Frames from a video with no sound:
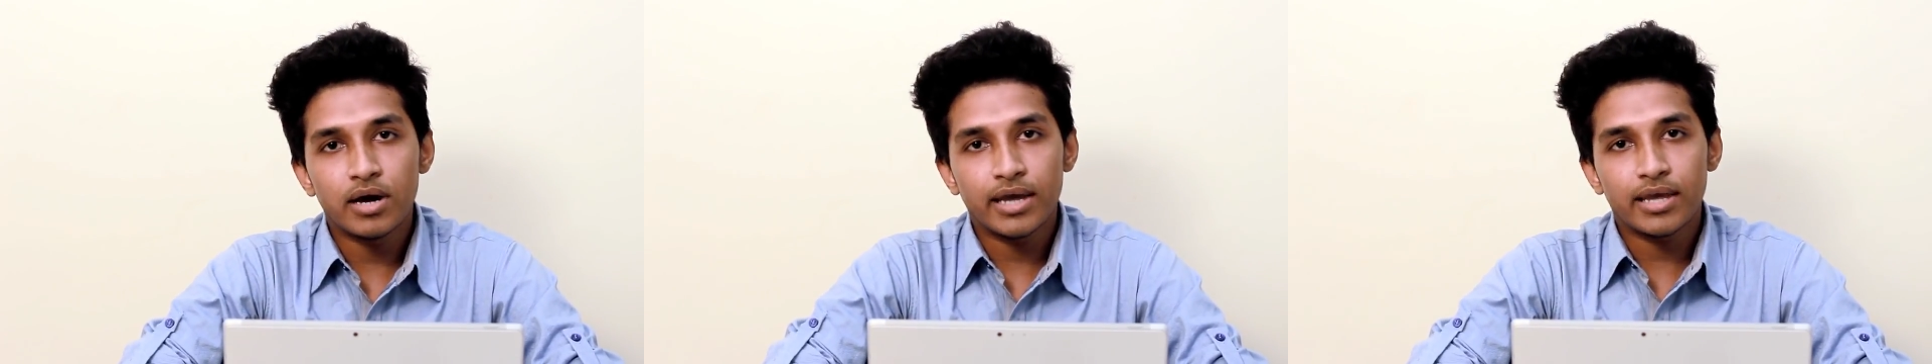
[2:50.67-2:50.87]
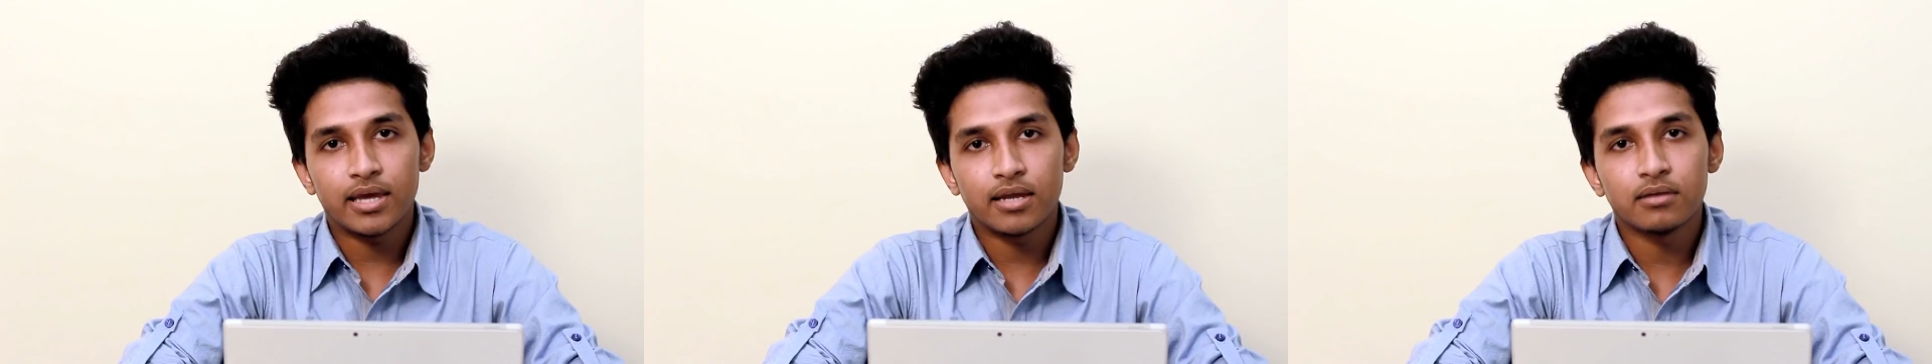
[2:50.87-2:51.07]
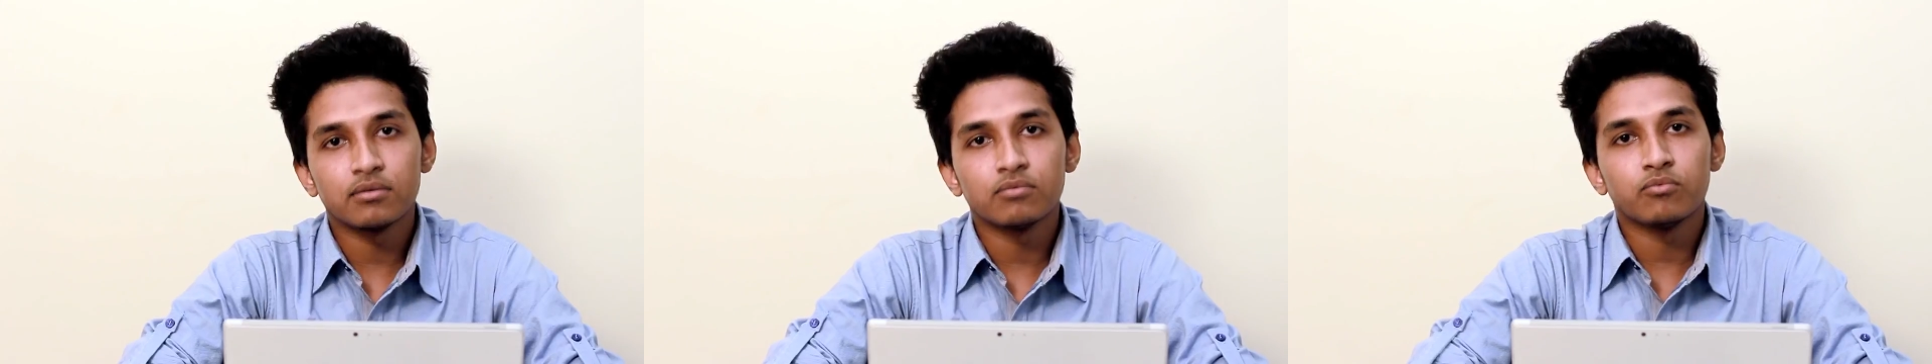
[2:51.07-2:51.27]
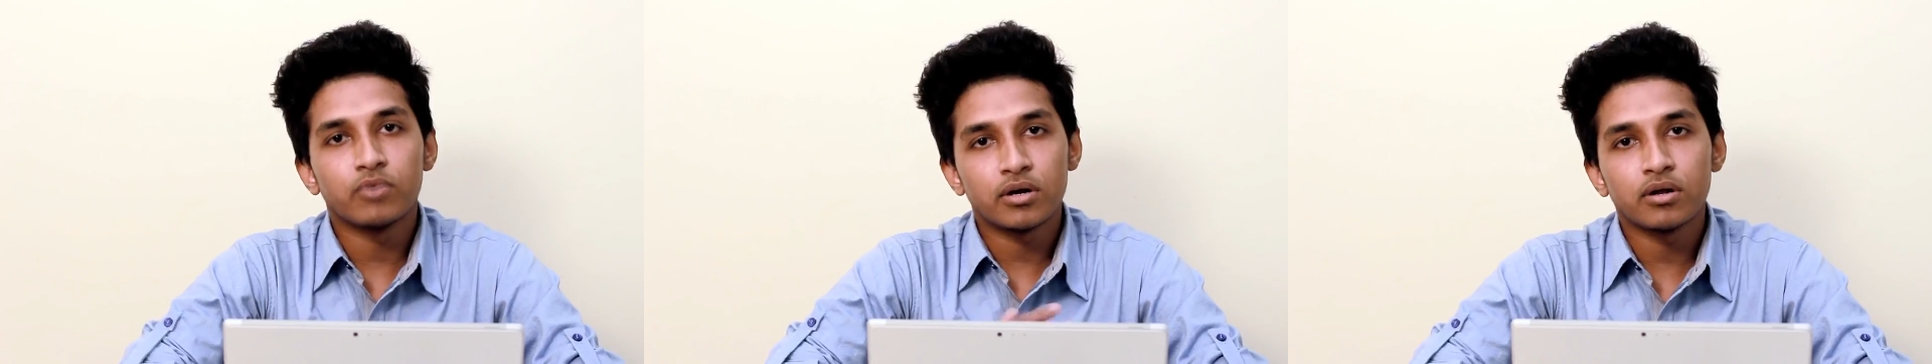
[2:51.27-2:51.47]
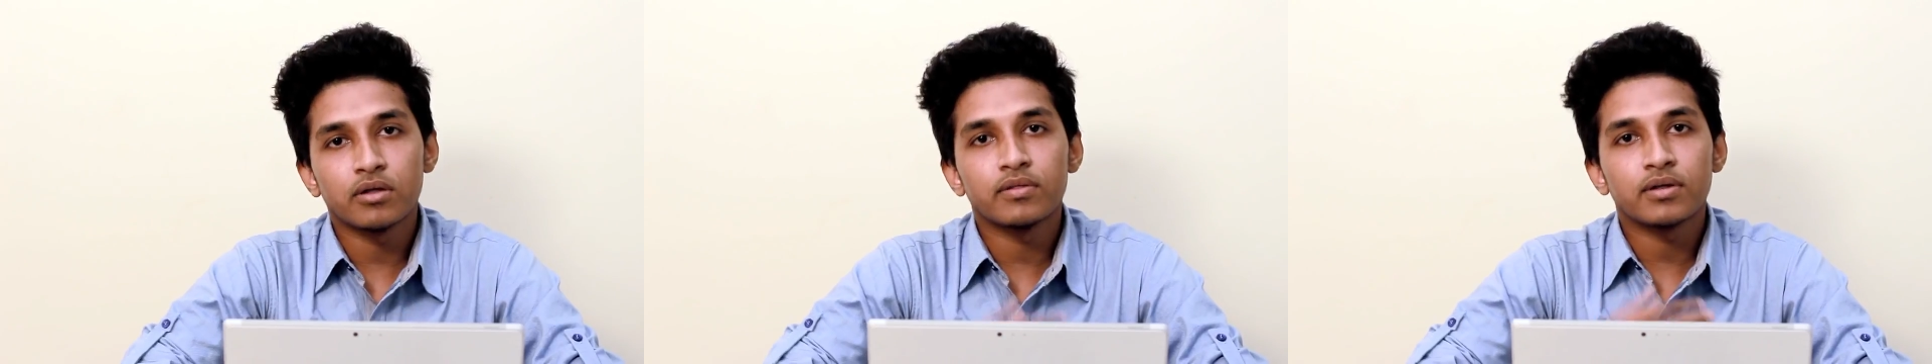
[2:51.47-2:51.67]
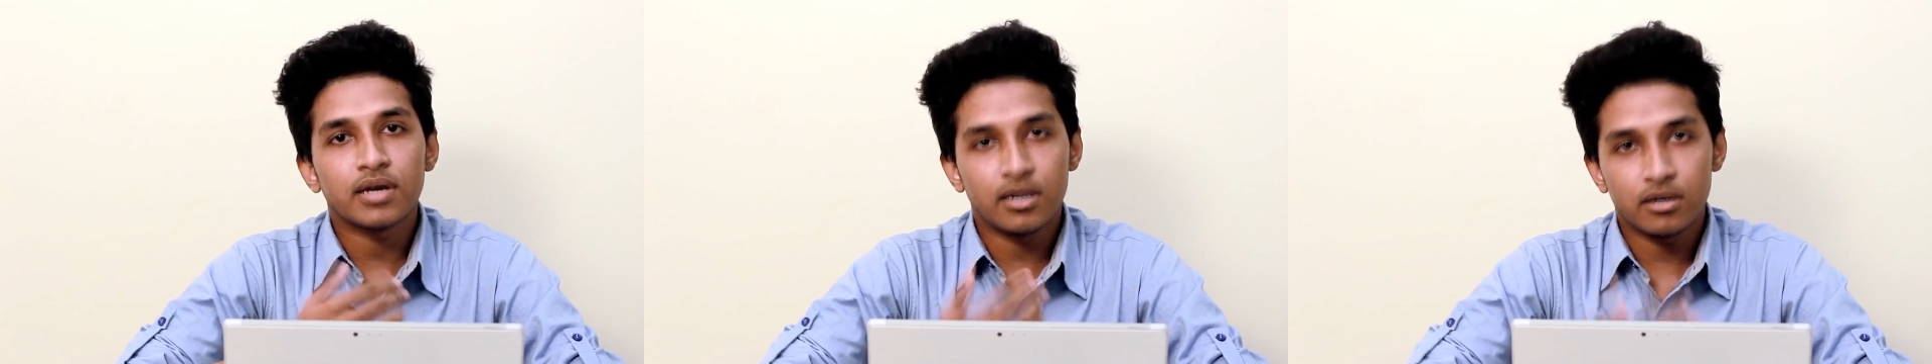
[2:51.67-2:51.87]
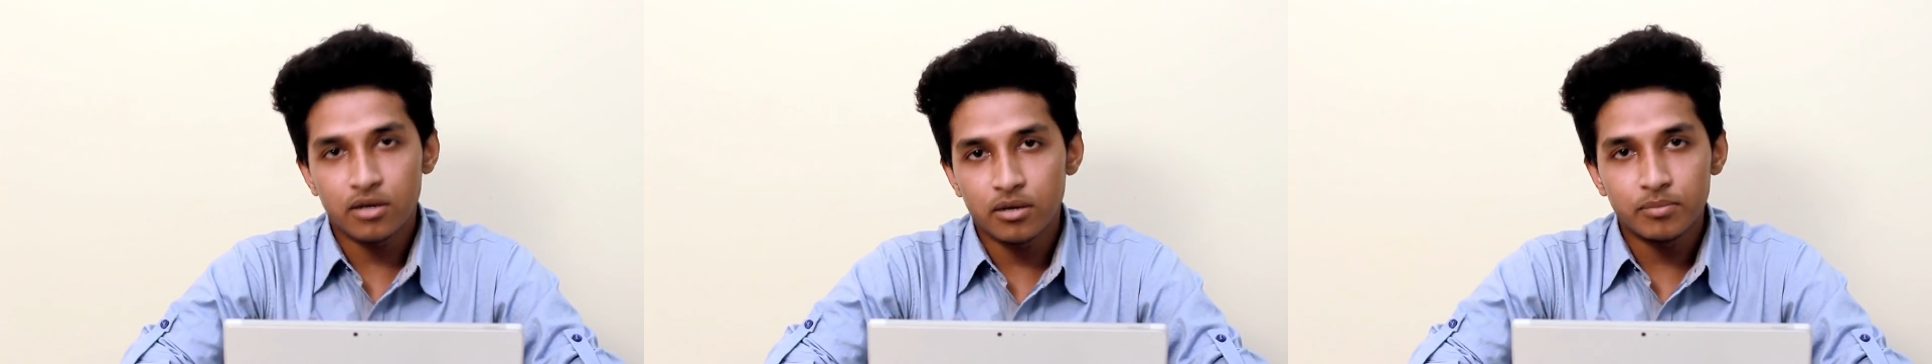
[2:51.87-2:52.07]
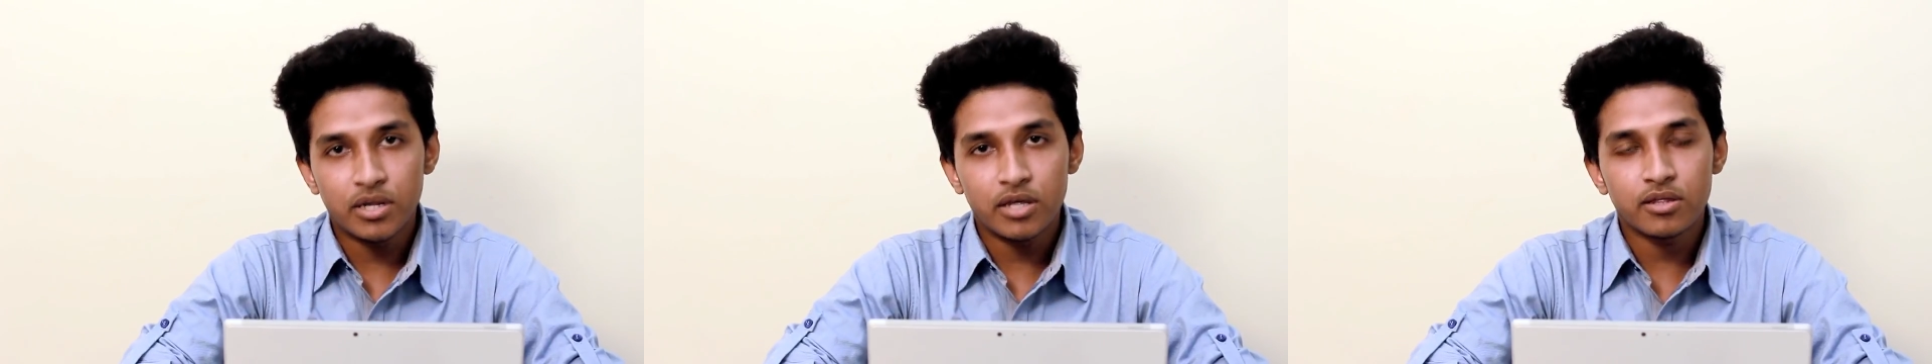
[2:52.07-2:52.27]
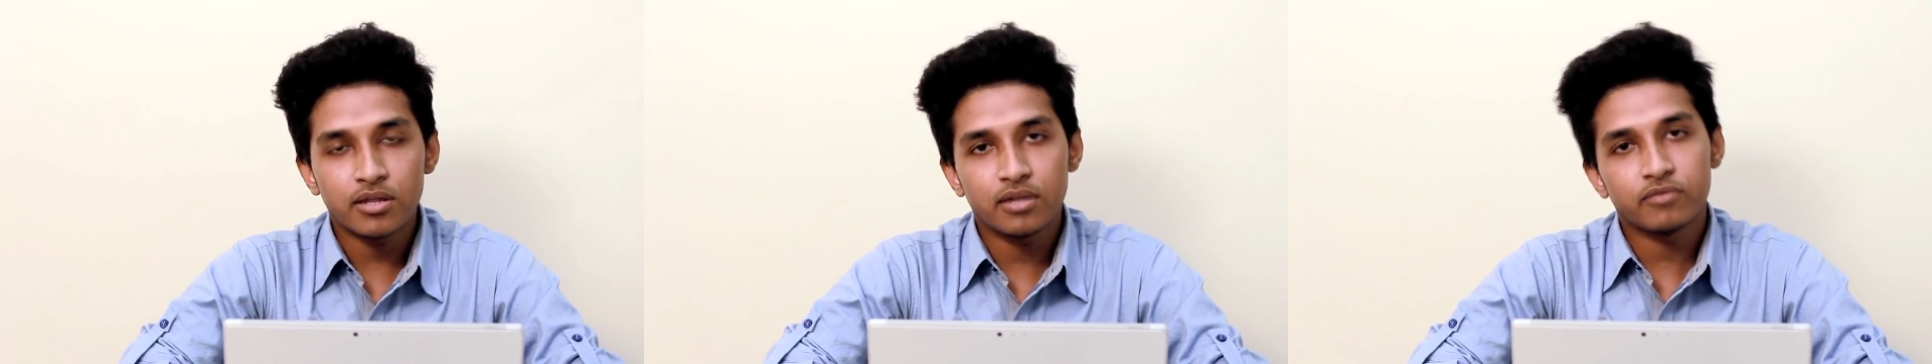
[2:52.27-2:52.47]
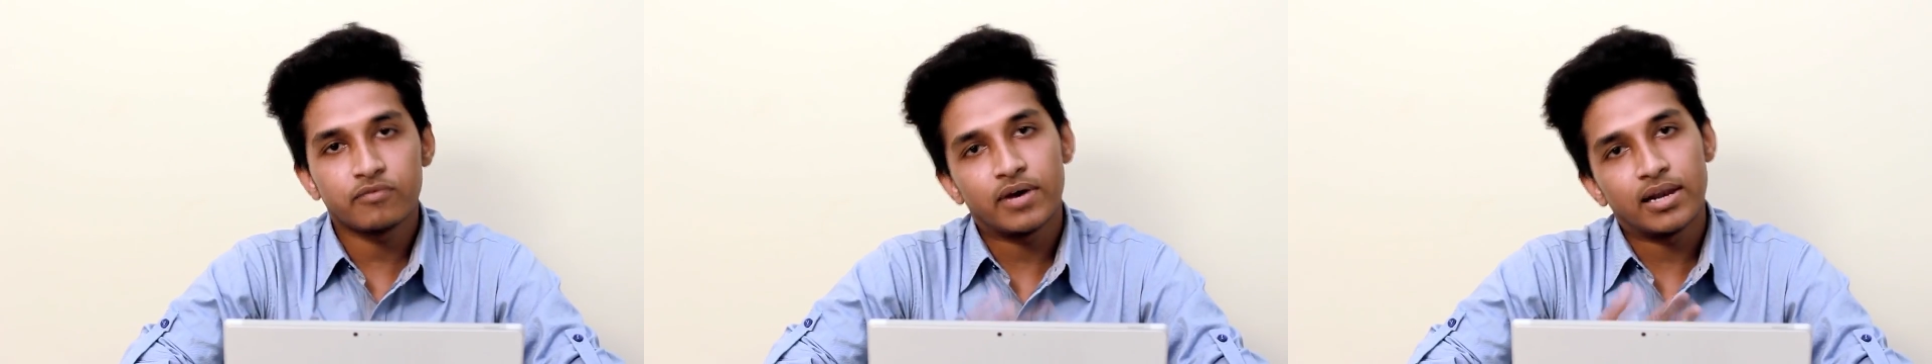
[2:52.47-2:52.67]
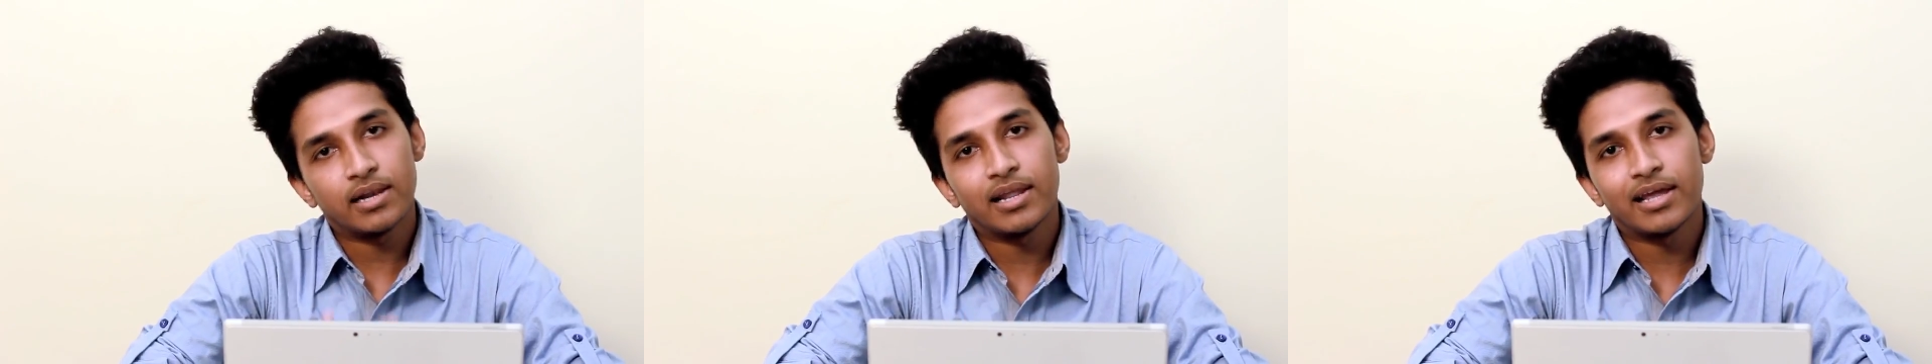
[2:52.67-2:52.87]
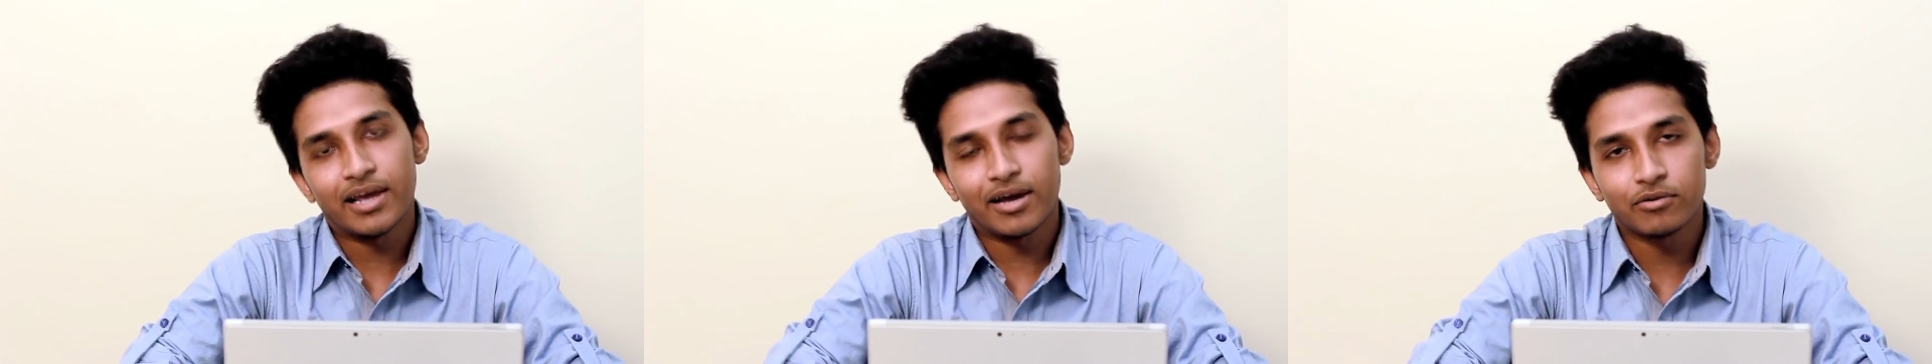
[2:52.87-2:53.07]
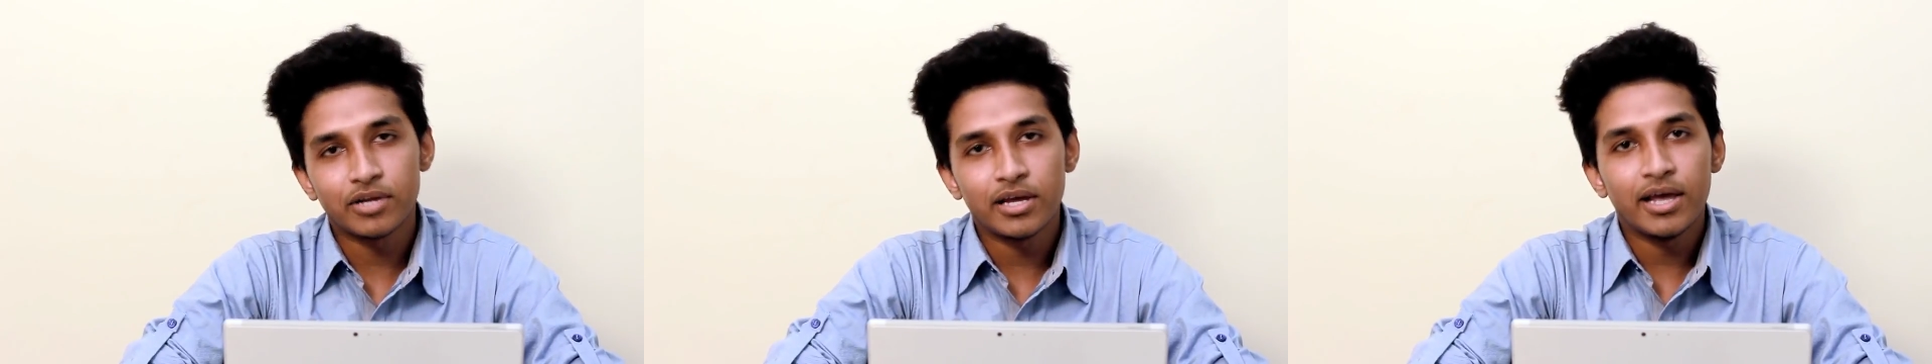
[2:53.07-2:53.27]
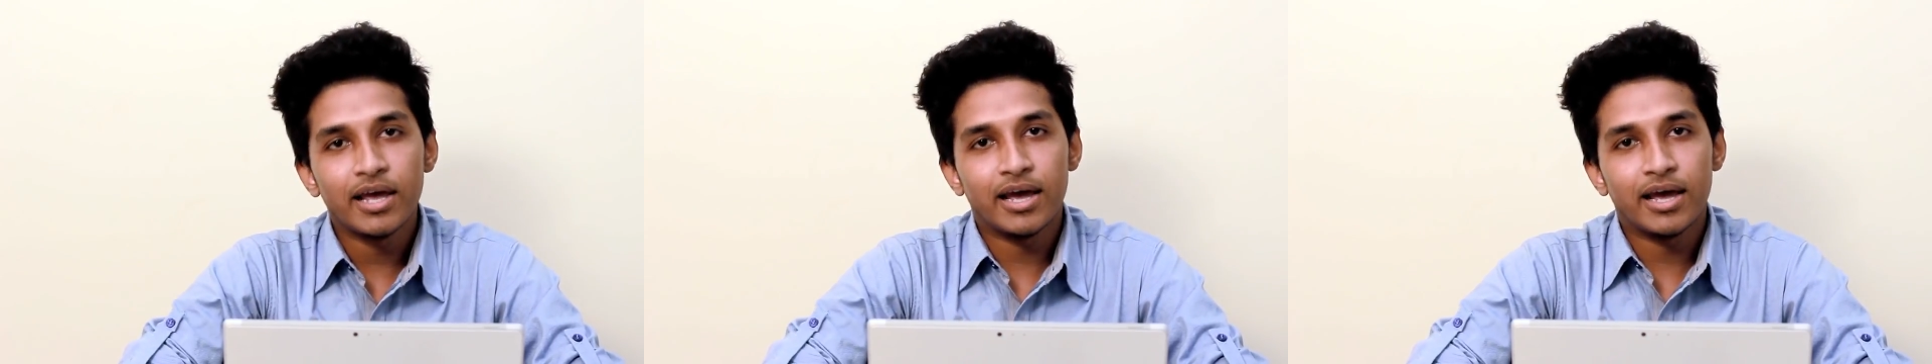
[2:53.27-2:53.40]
I can work on the color combination and final layout,